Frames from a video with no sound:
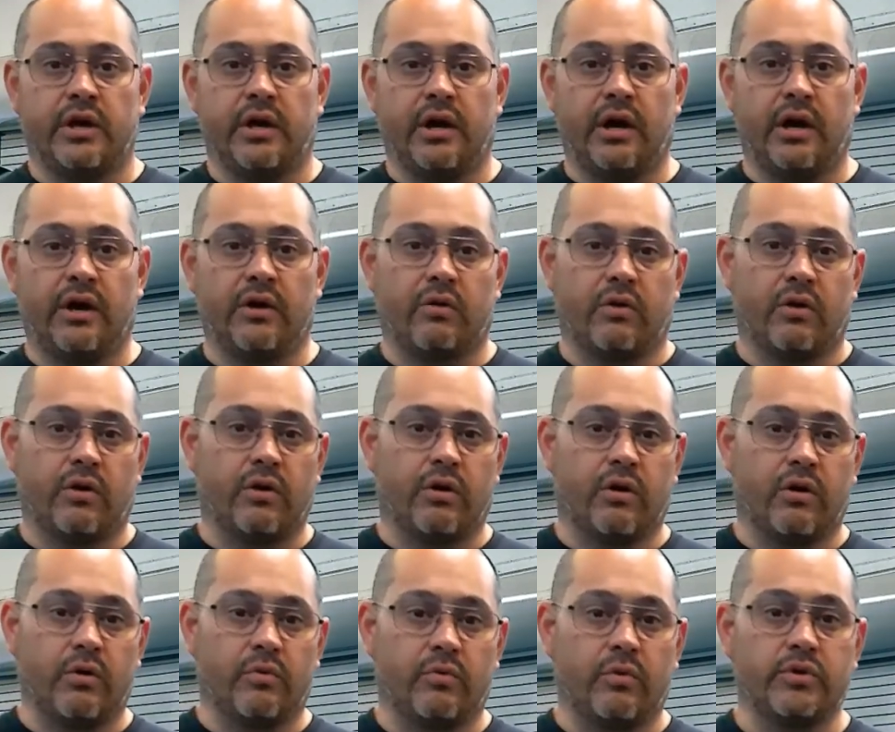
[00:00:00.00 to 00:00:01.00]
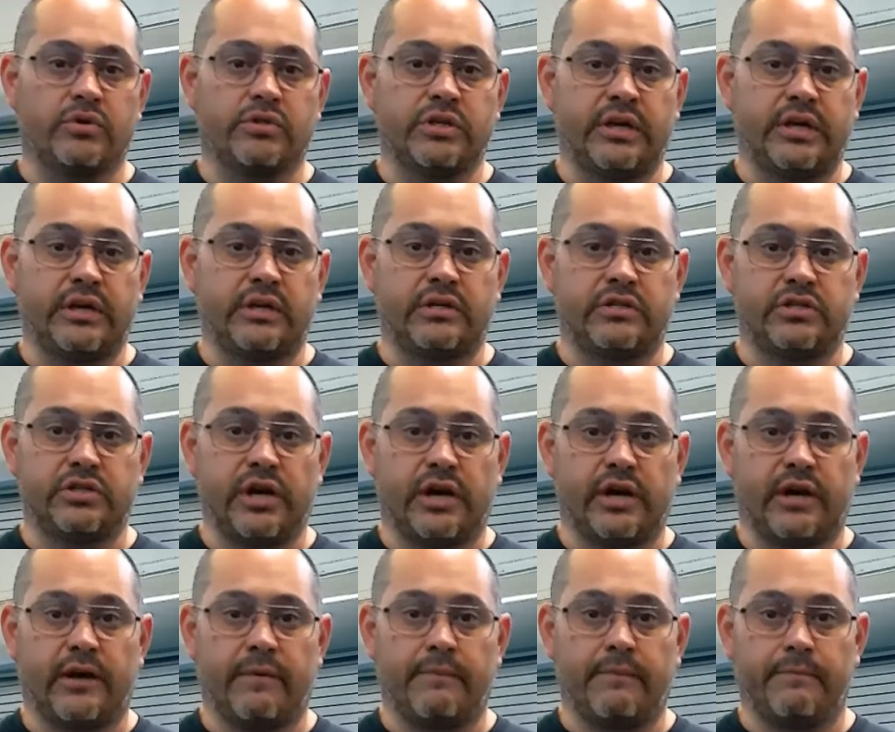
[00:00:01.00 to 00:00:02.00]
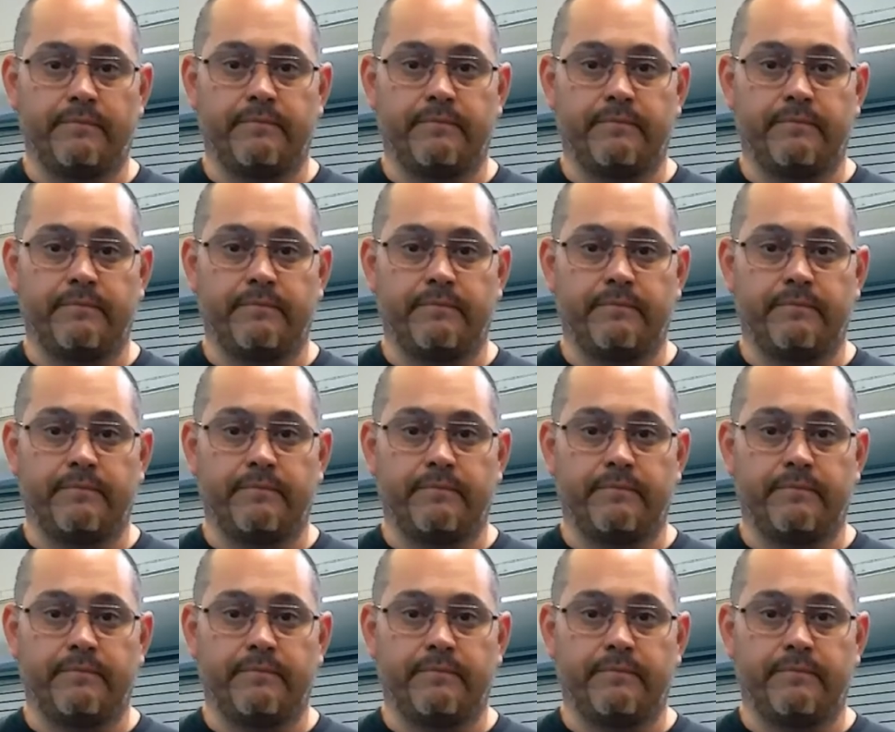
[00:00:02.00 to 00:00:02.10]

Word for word: uh, or, or routine checkup.